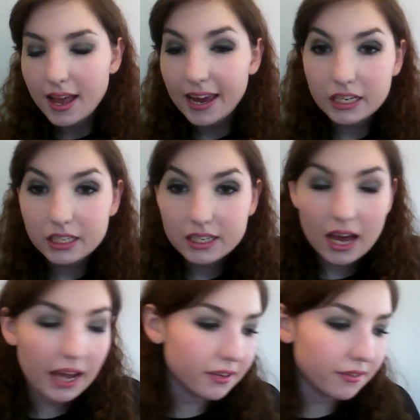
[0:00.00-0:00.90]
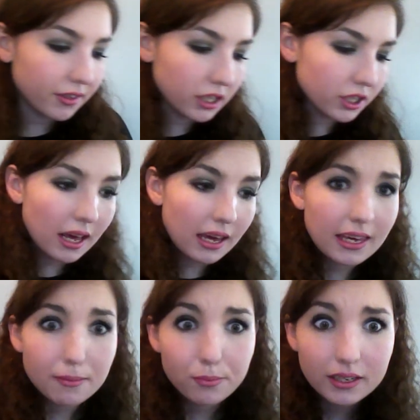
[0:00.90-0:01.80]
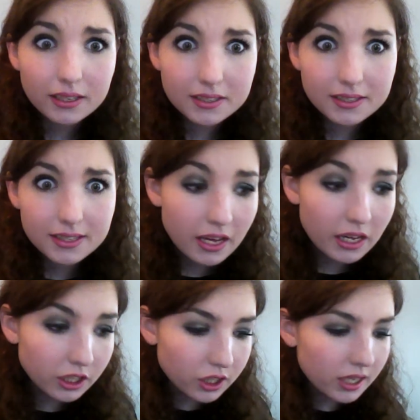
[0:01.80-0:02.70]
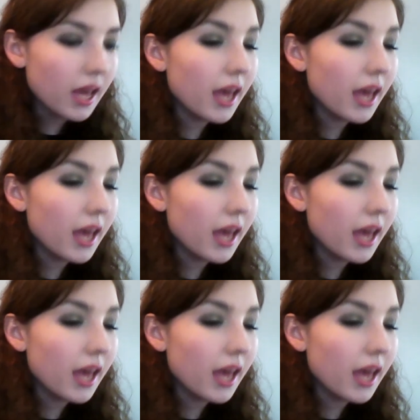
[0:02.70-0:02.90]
high definition. I keep wanting to say HD.